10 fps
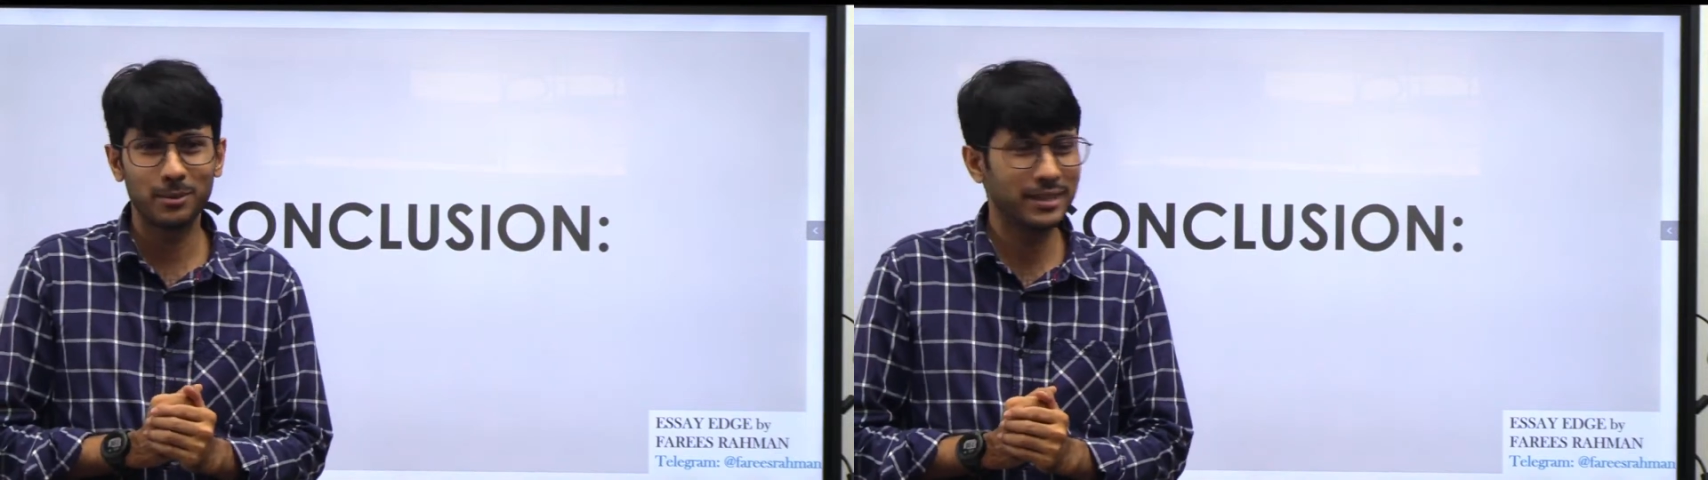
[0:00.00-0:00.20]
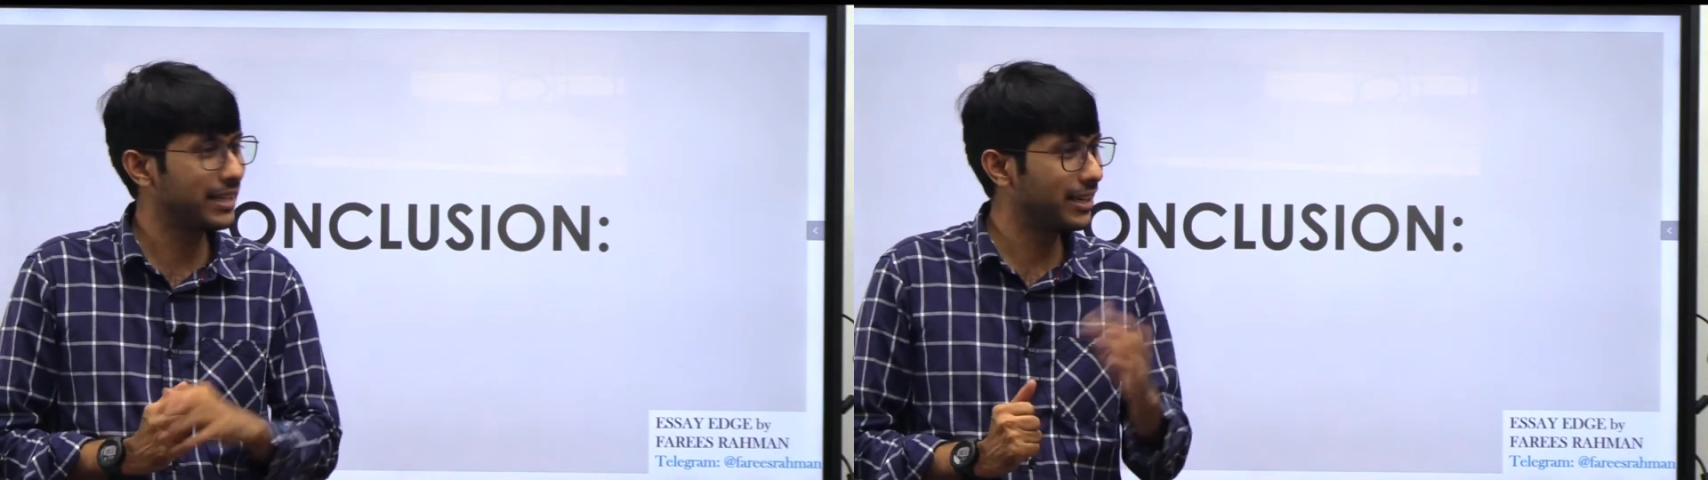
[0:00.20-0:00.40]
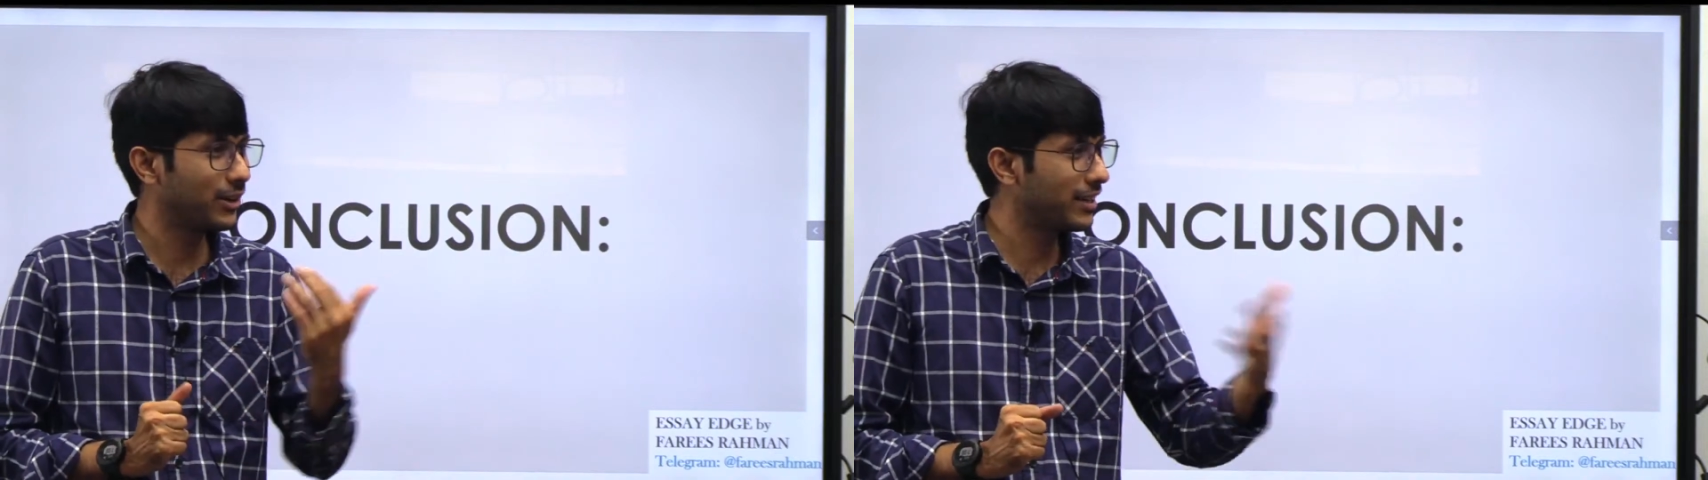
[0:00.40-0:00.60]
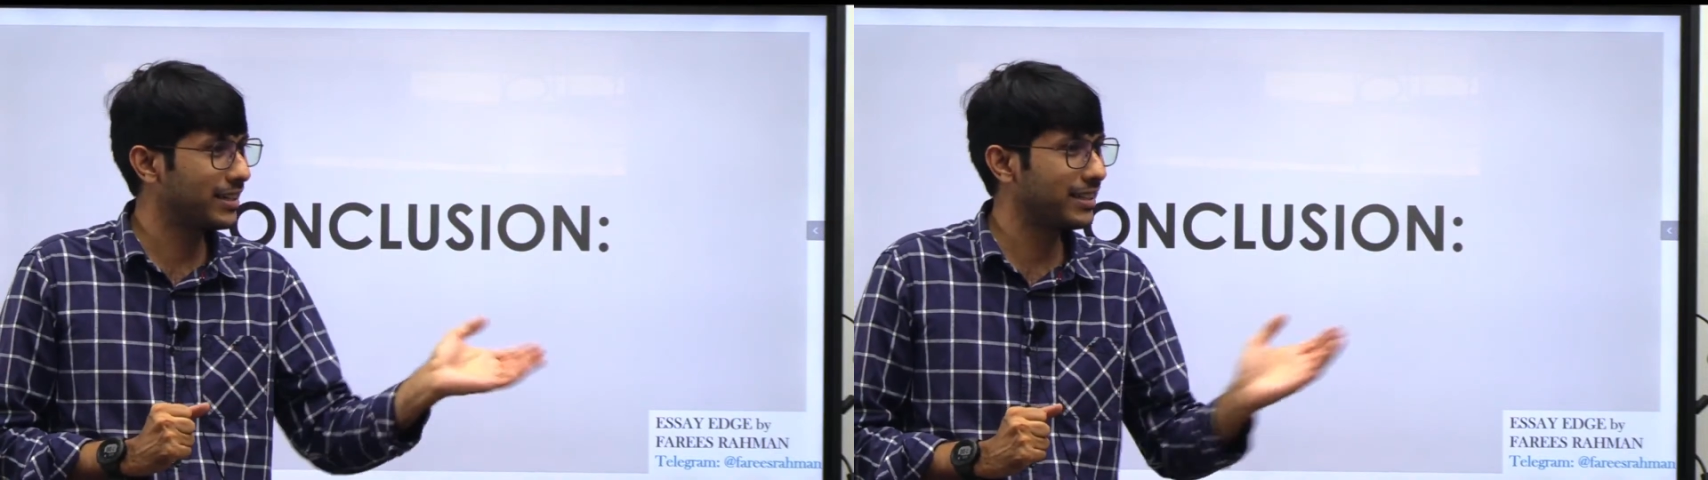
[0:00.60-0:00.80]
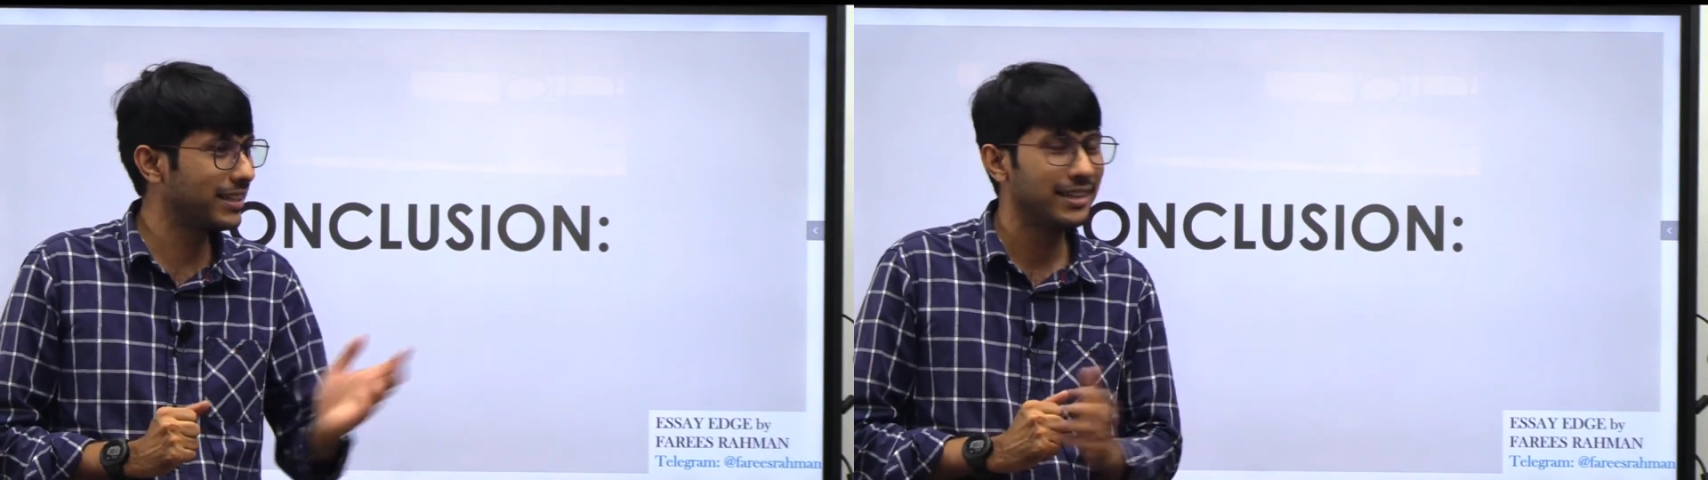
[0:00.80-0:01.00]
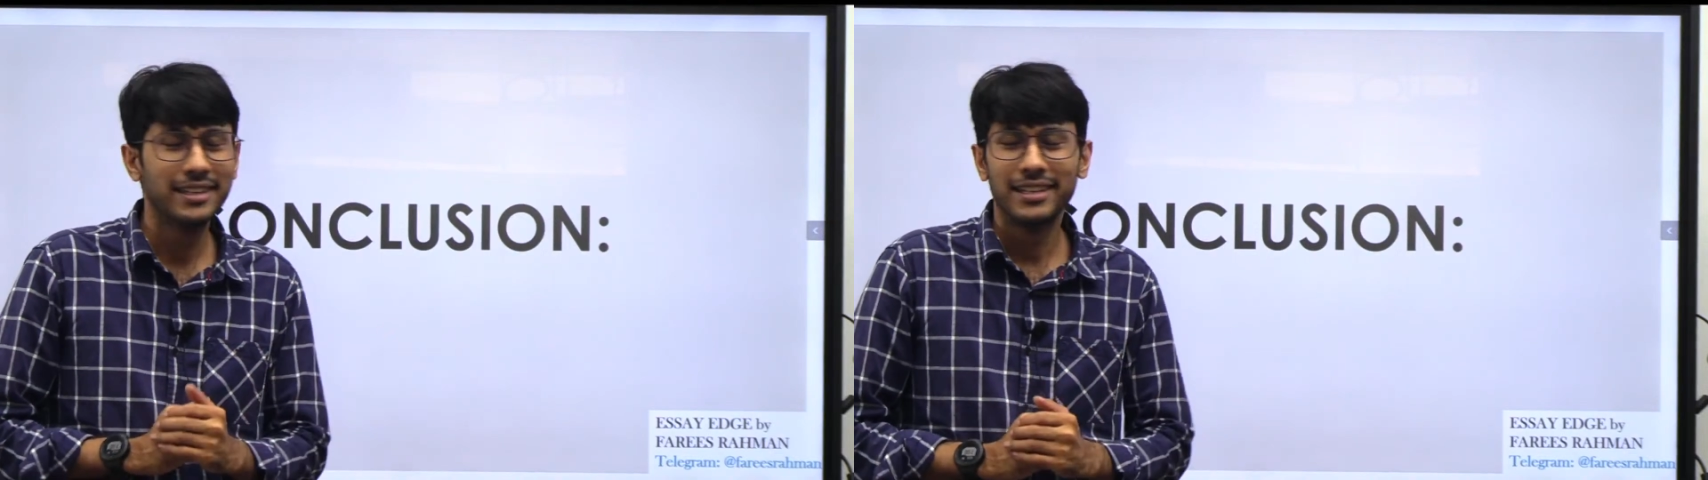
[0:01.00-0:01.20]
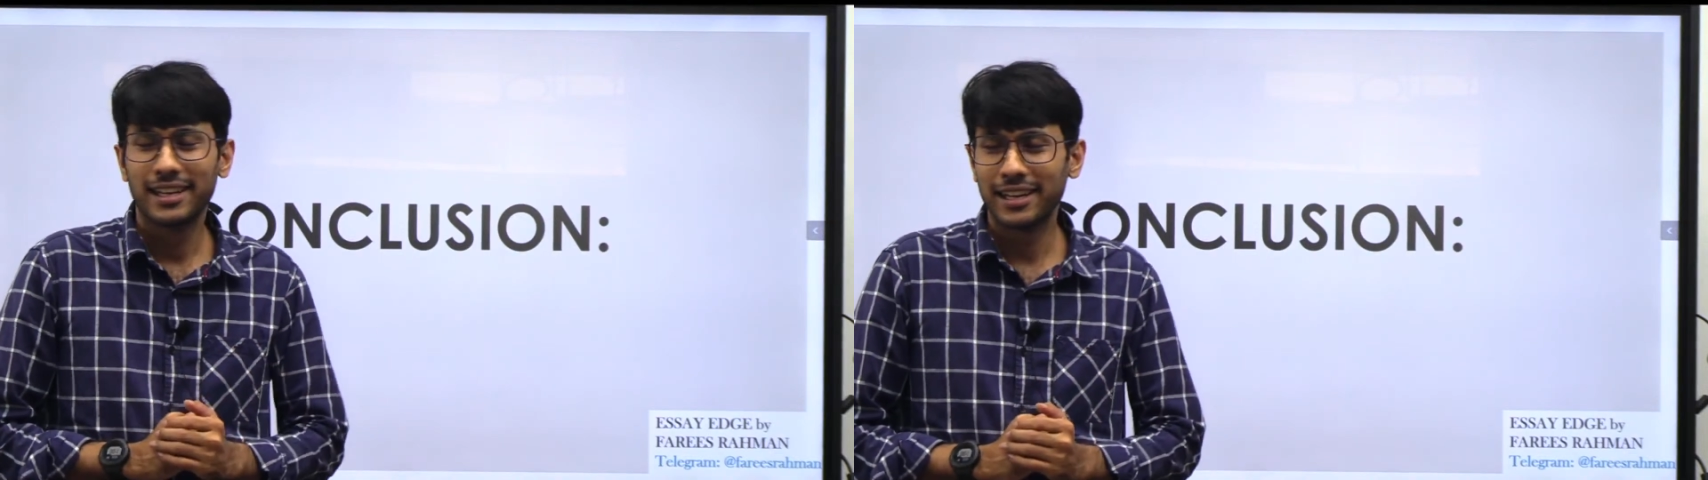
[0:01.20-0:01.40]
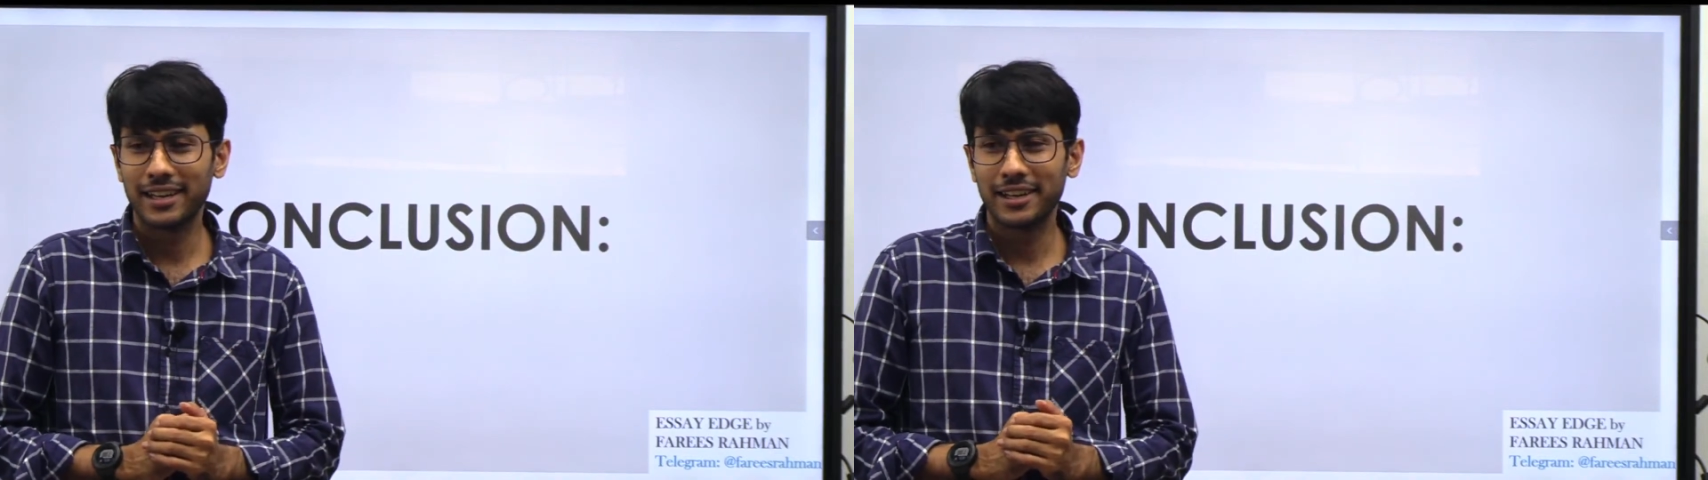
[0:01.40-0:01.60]
will be there. He had not written
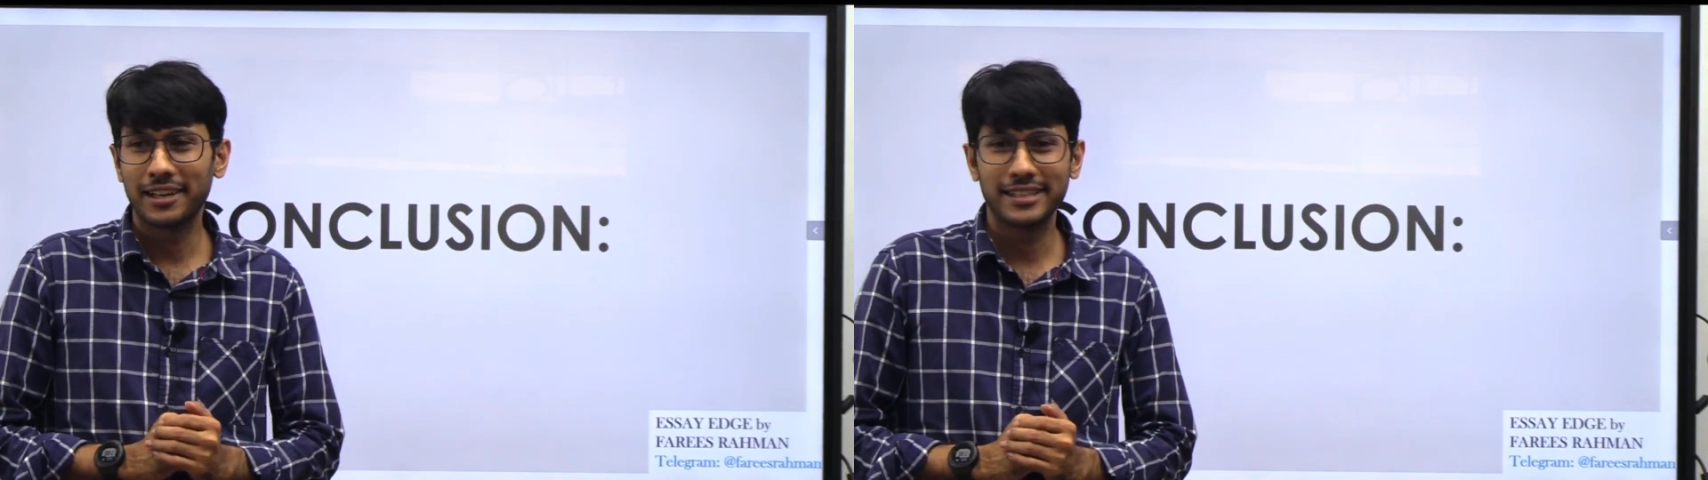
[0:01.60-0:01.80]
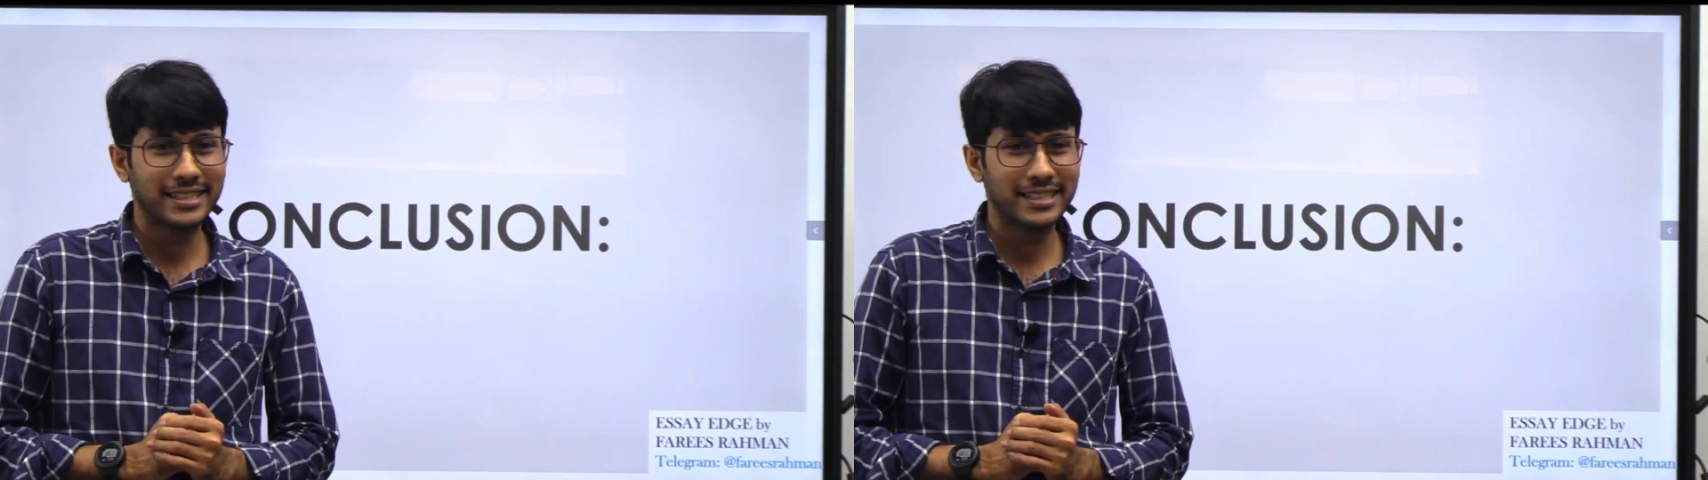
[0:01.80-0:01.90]
a